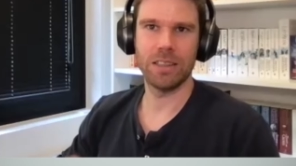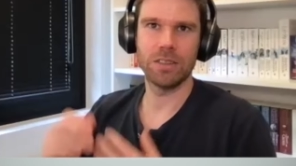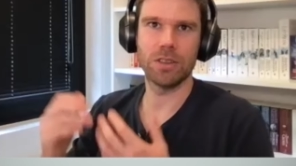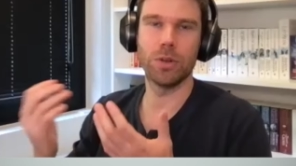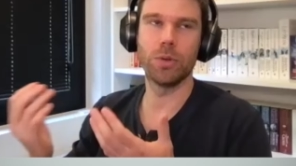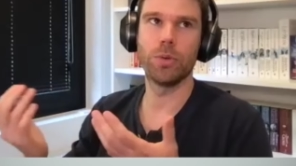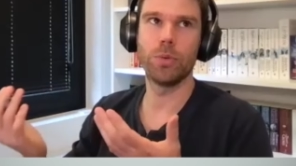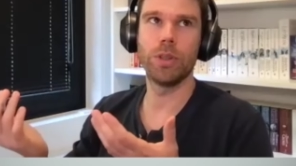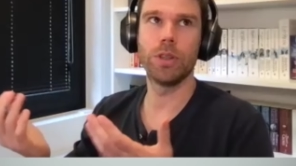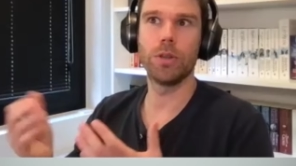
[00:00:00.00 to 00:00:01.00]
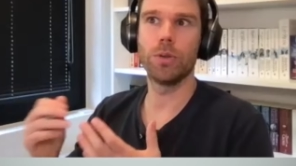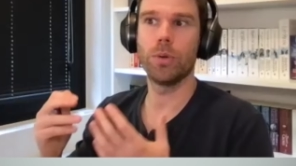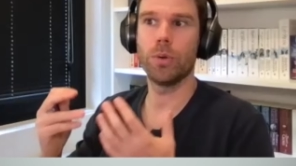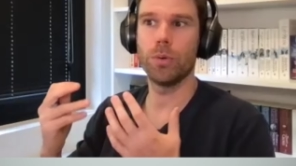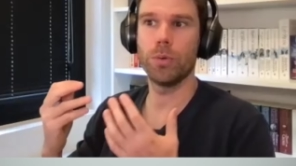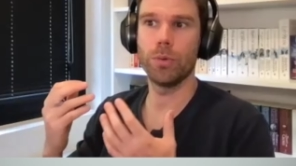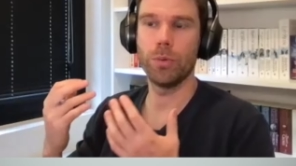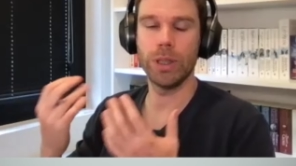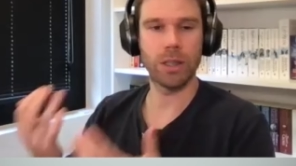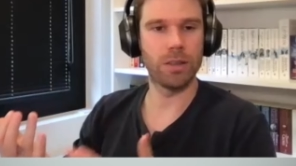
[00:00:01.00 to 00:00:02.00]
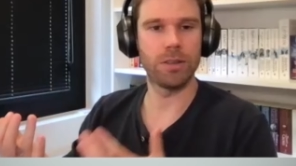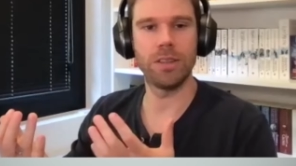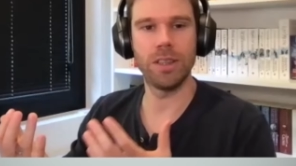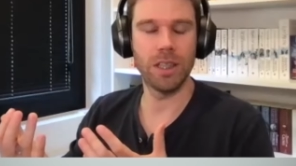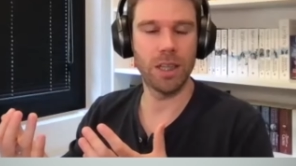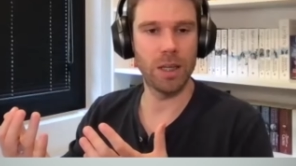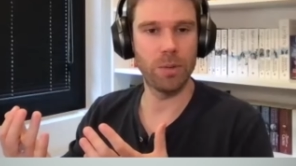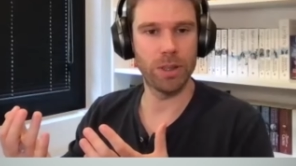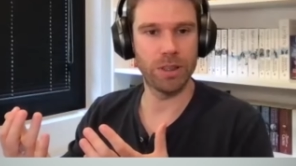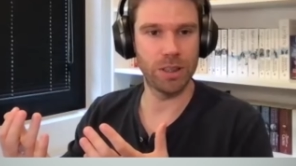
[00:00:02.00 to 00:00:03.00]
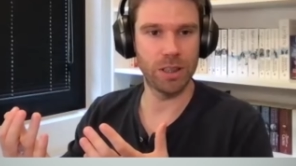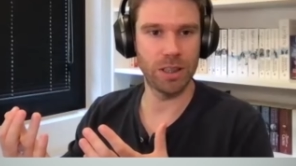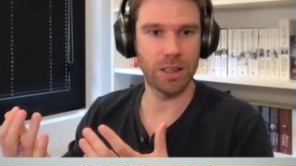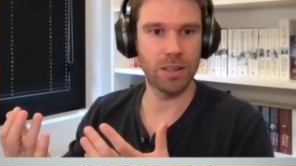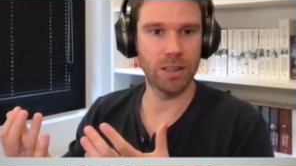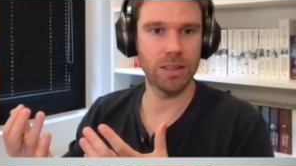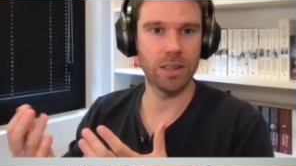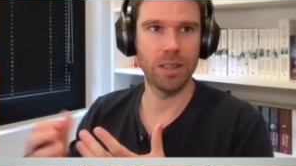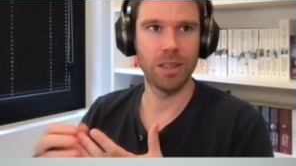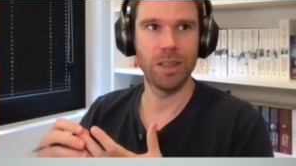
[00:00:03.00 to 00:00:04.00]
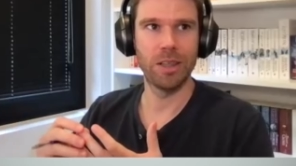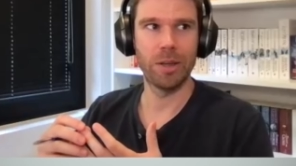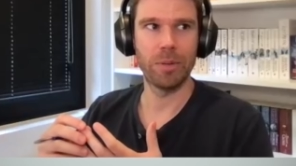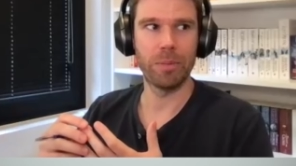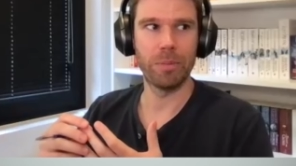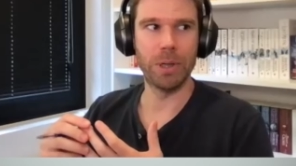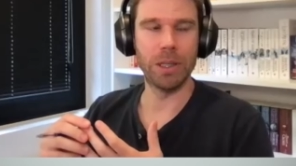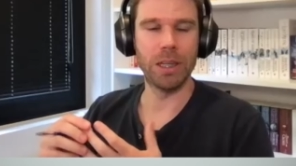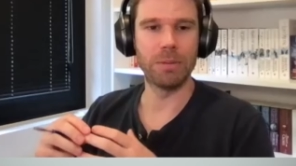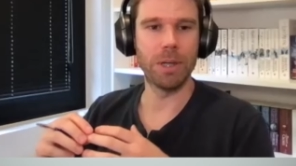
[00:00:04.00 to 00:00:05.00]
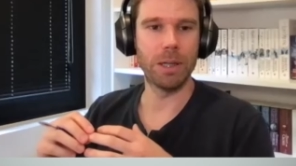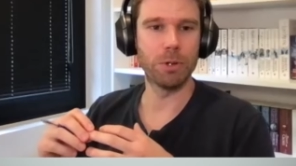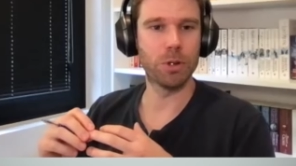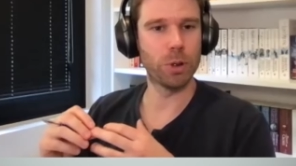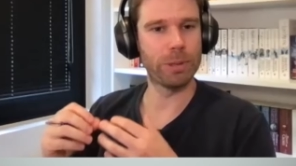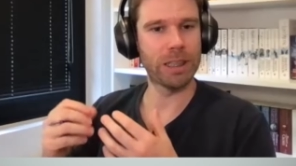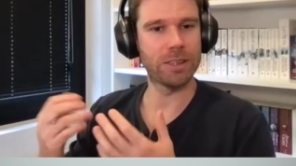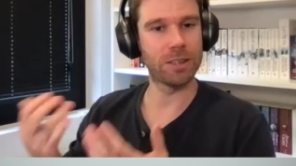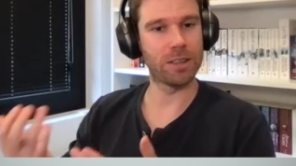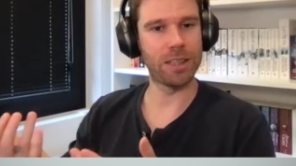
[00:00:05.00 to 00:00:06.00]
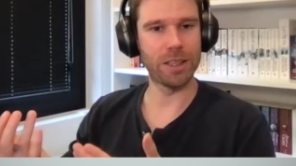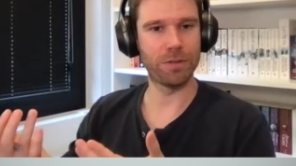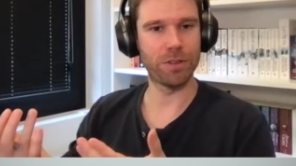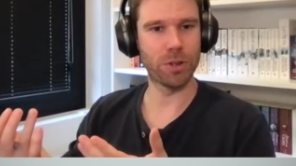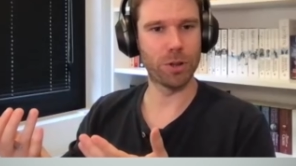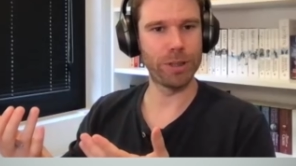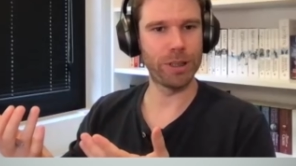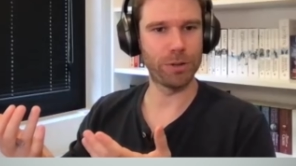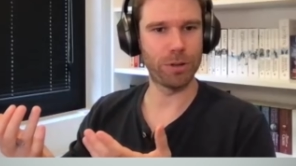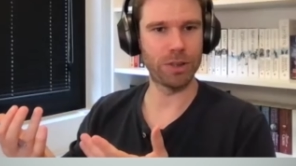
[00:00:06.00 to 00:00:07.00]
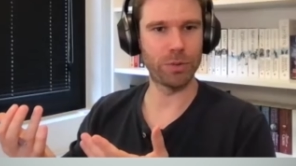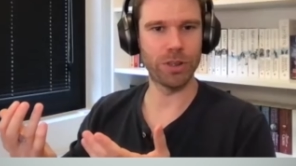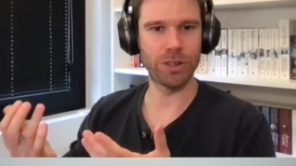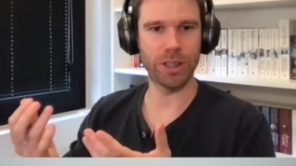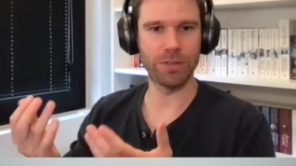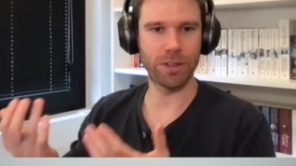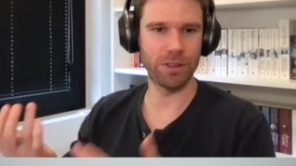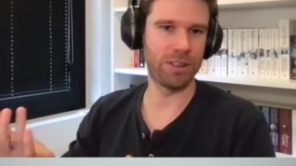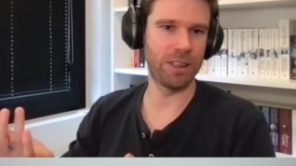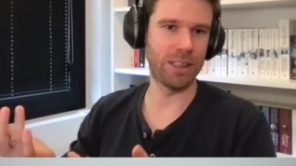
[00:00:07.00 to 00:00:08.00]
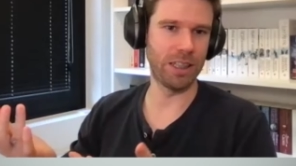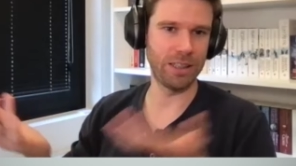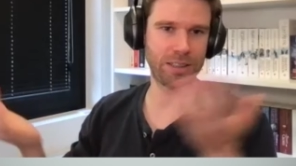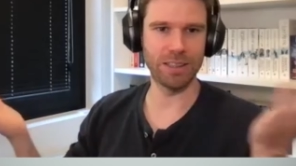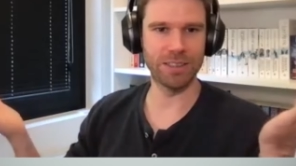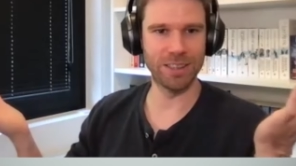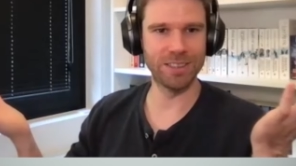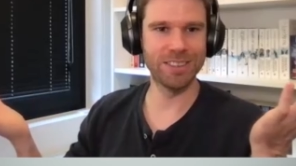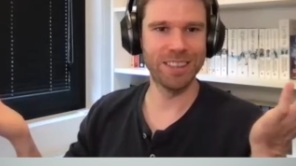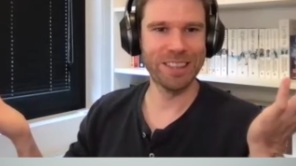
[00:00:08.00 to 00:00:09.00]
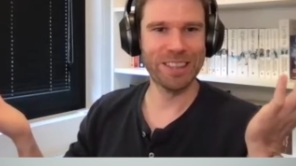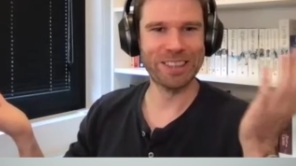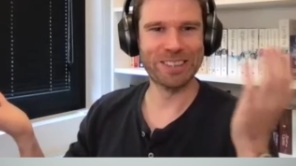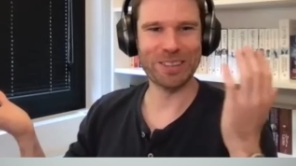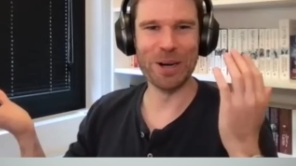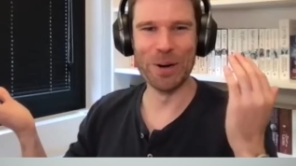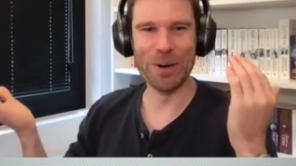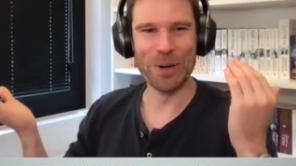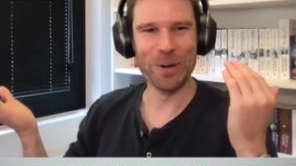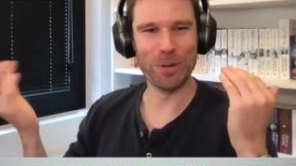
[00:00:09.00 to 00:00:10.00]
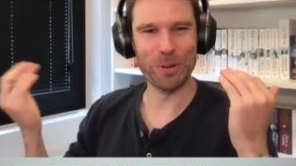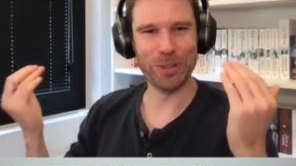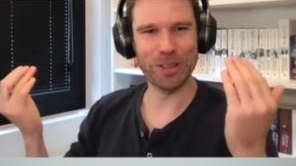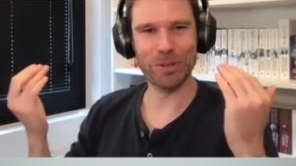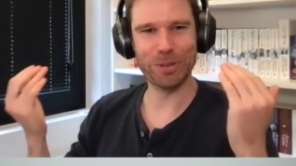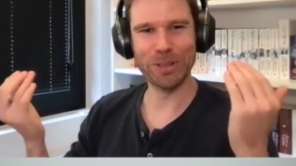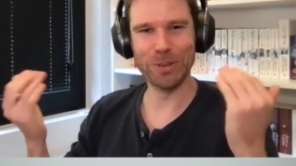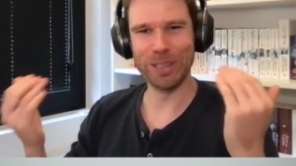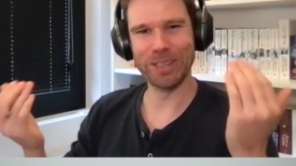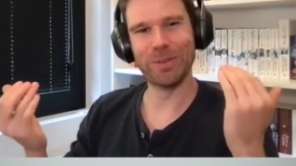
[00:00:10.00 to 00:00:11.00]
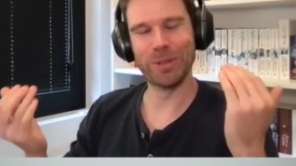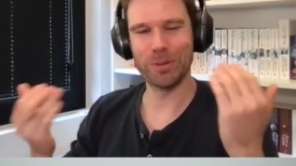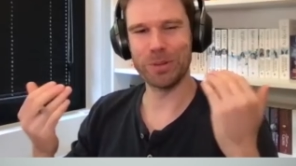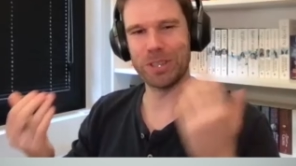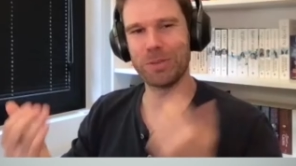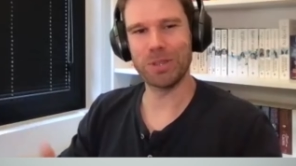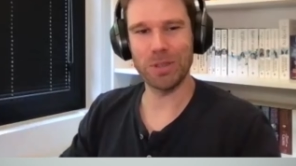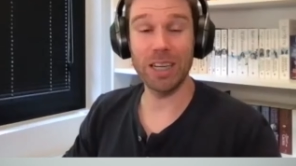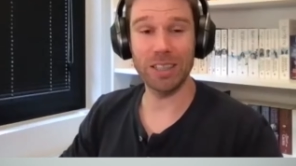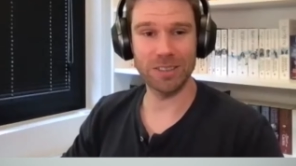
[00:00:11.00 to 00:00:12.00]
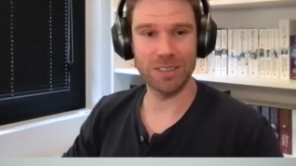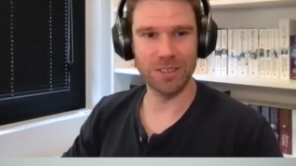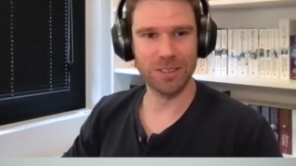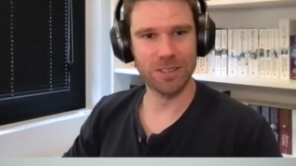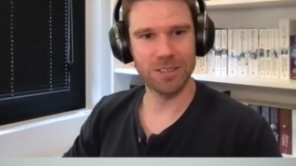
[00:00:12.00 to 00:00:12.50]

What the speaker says: So we know we cut DNA with gene editing, but I'm assuming that's not the end of the story. Otherwise, we just have cut DNA and that's it. So what are we doing? What are we trying to do?